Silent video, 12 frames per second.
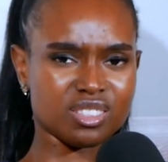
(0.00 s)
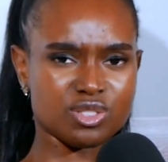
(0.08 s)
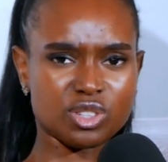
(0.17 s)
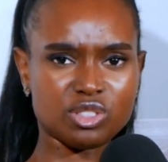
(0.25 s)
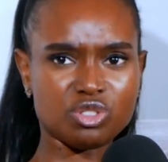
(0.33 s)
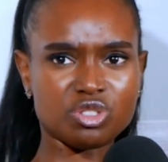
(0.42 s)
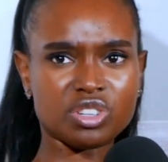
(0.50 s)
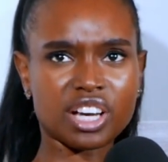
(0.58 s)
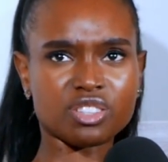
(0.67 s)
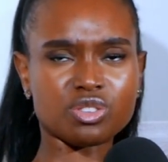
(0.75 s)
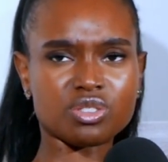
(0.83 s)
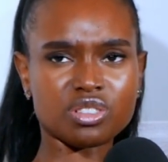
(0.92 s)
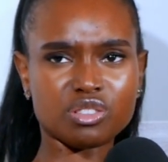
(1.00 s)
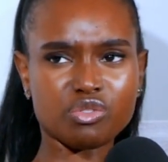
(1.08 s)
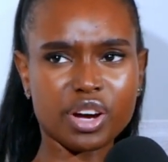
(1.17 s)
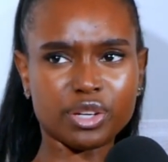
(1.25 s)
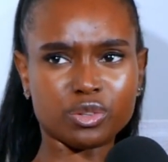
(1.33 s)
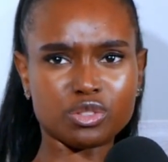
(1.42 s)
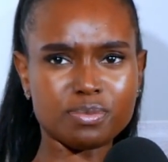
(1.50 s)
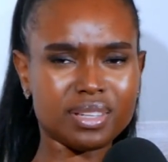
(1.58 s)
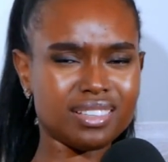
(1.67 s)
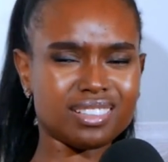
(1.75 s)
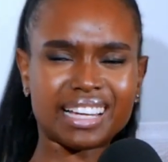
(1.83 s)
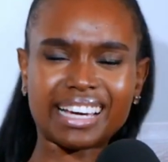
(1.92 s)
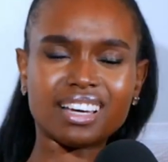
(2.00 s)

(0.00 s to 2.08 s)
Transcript: It's not you should ask yourself, why not me?